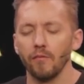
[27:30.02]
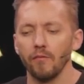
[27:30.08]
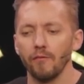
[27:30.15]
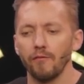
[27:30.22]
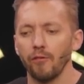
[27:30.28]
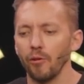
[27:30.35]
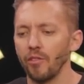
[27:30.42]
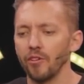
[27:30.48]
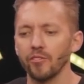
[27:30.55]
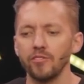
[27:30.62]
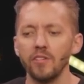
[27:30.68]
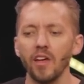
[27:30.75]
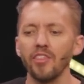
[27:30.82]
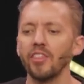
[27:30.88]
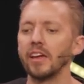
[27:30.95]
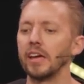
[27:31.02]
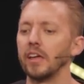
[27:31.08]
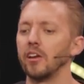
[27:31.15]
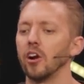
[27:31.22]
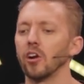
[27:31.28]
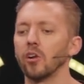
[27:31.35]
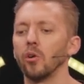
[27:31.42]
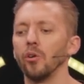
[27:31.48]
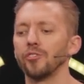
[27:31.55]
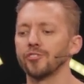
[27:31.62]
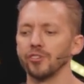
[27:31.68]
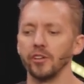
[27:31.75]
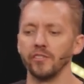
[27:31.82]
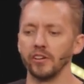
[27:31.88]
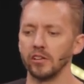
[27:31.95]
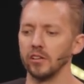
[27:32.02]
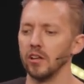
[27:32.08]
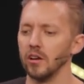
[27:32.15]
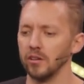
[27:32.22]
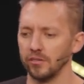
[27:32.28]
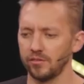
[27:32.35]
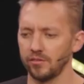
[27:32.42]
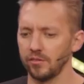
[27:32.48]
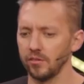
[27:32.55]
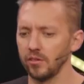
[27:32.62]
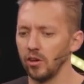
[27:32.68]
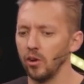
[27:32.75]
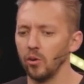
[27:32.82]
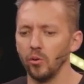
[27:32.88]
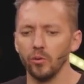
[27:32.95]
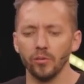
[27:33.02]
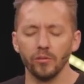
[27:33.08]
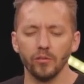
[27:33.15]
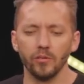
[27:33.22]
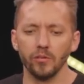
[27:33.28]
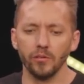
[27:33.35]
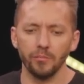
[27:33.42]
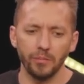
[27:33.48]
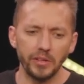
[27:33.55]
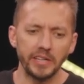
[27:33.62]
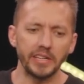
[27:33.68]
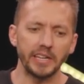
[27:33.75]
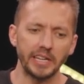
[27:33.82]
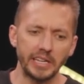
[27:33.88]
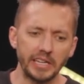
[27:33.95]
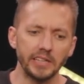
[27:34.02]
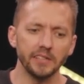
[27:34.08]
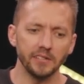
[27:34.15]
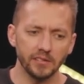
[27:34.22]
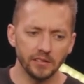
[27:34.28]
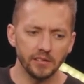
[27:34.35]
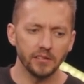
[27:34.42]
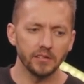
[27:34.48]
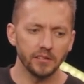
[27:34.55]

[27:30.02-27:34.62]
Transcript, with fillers: For there's nothing in our culture even close, though being in